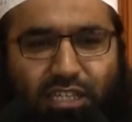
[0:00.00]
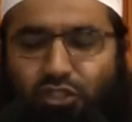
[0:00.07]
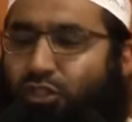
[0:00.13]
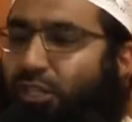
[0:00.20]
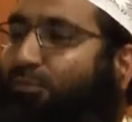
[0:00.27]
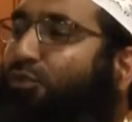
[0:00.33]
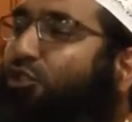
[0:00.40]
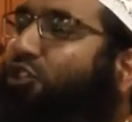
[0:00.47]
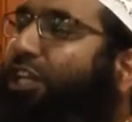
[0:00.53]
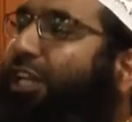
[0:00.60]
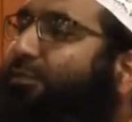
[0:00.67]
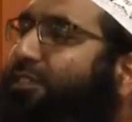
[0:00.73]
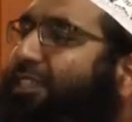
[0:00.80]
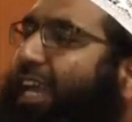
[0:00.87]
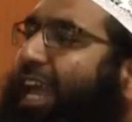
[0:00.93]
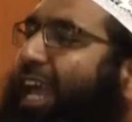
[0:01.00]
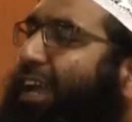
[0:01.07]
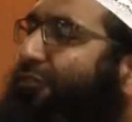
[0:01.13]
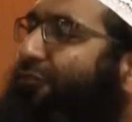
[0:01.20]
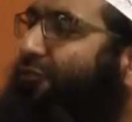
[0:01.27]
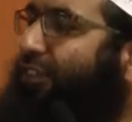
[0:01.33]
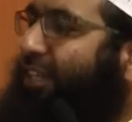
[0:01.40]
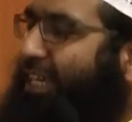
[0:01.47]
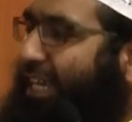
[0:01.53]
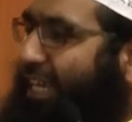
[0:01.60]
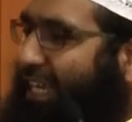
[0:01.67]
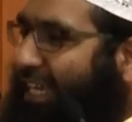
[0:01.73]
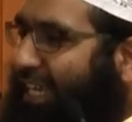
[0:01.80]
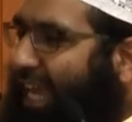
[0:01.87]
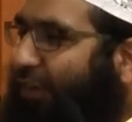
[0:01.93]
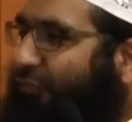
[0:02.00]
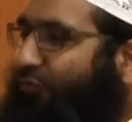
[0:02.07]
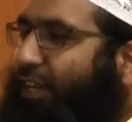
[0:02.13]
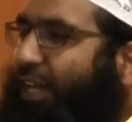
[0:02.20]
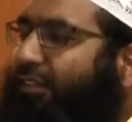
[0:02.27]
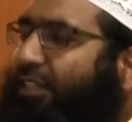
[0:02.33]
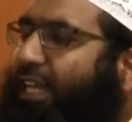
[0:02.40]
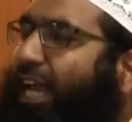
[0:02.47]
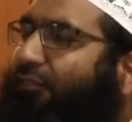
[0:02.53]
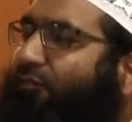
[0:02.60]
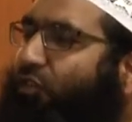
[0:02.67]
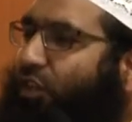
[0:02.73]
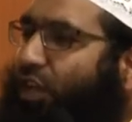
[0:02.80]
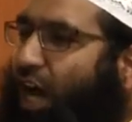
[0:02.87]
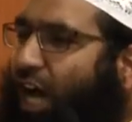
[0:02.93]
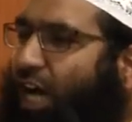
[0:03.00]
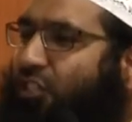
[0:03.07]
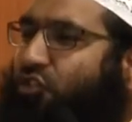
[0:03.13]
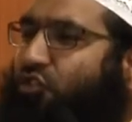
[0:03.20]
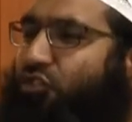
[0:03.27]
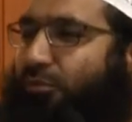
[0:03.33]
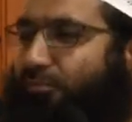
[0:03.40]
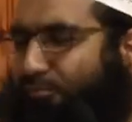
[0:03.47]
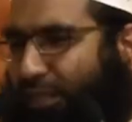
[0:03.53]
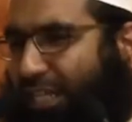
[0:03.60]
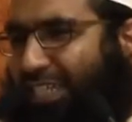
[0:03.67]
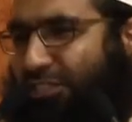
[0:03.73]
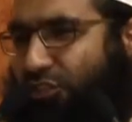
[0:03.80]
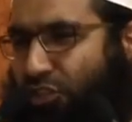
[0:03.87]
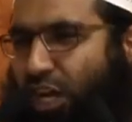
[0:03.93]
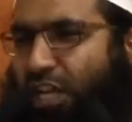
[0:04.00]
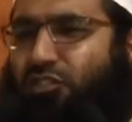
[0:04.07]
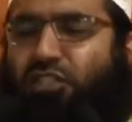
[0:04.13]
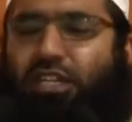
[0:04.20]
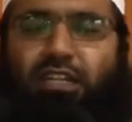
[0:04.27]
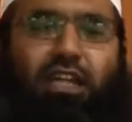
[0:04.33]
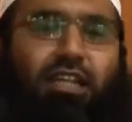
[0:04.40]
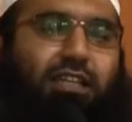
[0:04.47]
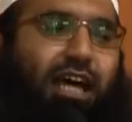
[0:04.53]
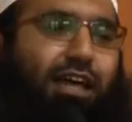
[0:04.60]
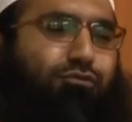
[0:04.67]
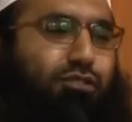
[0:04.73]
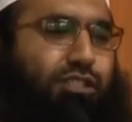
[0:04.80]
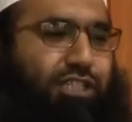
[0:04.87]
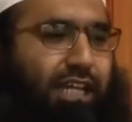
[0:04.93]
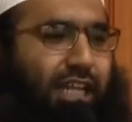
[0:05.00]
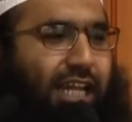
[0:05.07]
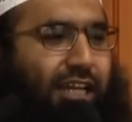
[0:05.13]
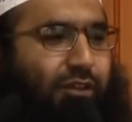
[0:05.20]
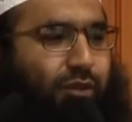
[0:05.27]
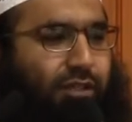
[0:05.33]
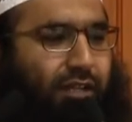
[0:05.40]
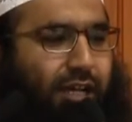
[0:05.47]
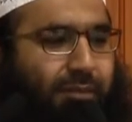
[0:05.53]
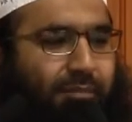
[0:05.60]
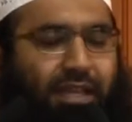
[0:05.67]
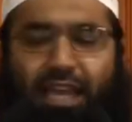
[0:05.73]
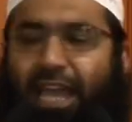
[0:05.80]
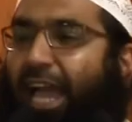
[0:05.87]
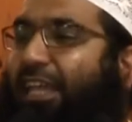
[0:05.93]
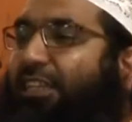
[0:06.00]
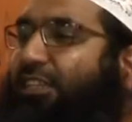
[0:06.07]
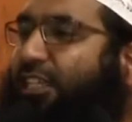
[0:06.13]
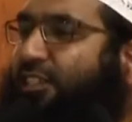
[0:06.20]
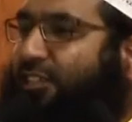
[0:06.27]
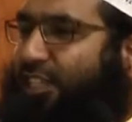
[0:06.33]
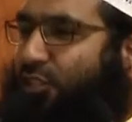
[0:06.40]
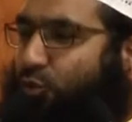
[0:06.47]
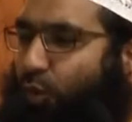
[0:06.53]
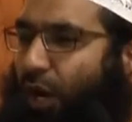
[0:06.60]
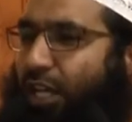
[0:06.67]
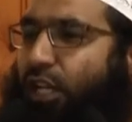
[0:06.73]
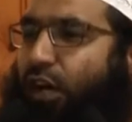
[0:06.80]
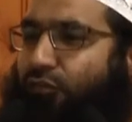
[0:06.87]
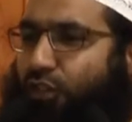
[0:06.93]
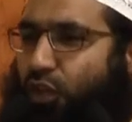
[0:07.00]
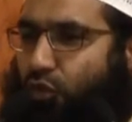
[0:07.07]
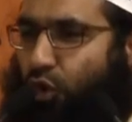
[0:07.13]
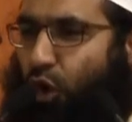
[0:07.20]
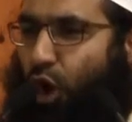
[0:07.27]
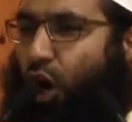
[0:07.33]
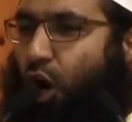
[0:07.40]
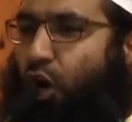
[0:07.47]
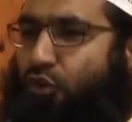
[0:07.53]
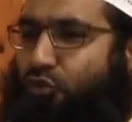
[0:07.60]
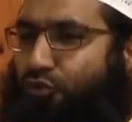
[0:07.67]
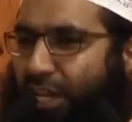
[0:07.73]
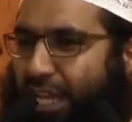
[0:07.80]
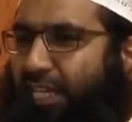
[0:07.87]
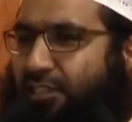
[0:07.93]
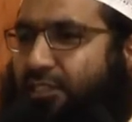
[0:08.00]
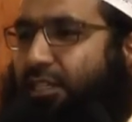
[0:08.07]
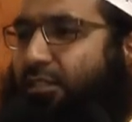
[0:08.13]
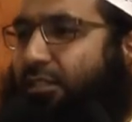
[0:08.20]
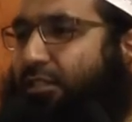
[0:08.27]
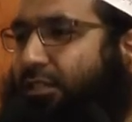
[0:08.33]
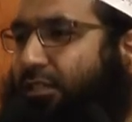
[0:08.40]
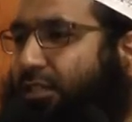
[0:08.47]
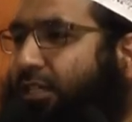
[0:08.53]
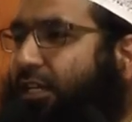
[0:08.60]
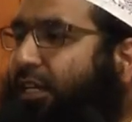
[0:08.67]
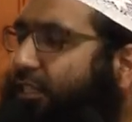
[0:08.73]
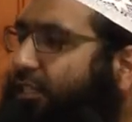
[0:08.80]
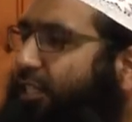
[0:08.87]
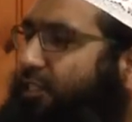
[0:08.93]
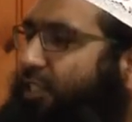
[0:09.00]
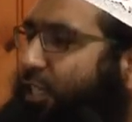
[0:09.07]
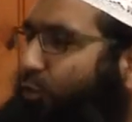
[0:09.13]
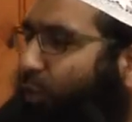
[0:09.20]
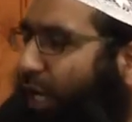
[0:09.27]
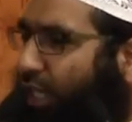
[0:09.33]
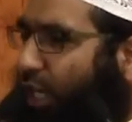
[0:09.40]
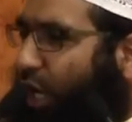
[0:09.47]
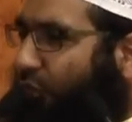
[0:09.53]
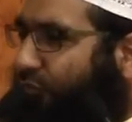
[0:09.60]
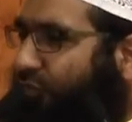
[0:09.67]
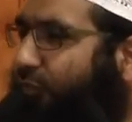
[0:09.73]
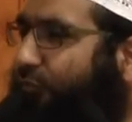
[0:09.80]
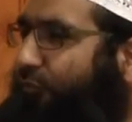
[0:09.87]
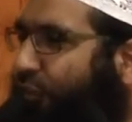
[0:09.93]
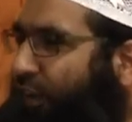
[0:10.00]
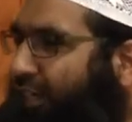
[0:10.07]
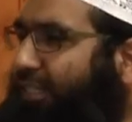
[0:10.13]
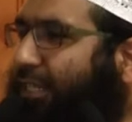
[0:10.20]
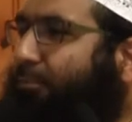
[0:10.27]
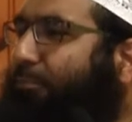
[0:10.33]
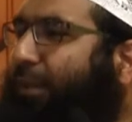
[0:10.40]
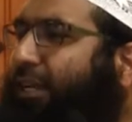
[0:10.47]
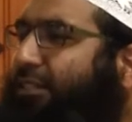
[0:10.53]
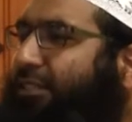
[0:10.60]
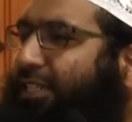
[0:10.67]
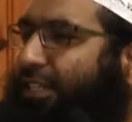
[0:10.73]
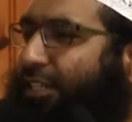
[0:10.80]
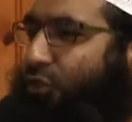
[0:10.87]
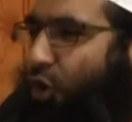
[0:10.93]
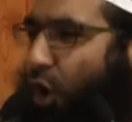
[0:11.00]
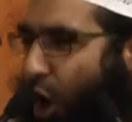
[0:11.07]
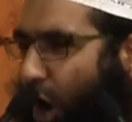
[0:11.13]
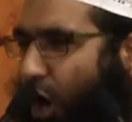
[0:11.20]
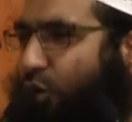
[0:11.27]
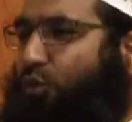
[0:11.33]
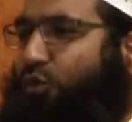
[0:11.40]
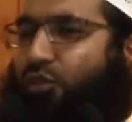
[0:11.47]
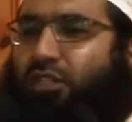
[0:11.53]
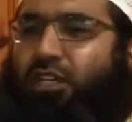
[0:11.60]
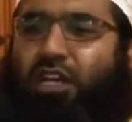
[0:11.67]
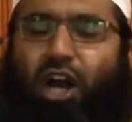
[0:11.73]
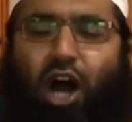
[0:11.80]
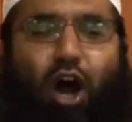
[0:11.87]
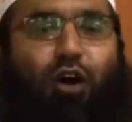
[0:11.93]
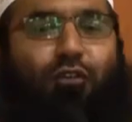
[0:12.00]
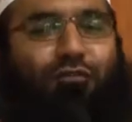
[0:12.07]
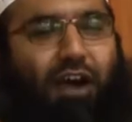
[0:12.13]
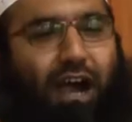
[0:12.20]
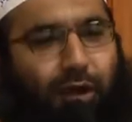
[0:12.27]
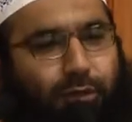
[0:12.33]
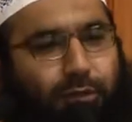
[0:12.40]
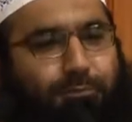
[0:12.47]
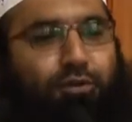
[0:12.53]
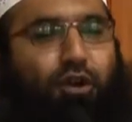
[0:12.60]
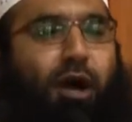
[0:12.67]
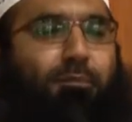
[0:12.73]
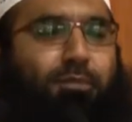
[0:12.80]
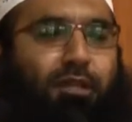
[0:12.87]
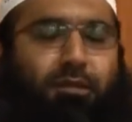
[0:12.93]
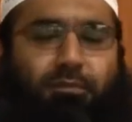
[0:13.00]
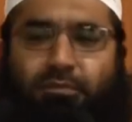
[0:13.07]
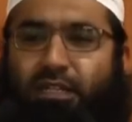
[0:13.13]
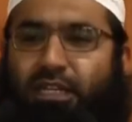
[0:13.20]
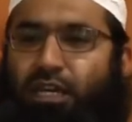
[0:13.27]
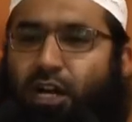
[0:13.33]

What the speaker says: So the Muslims, they have left and they have lost complete trust in Allah Dhul Jalal Ukram. And this is one of the core reason. This is one of the fundamental cause of our problem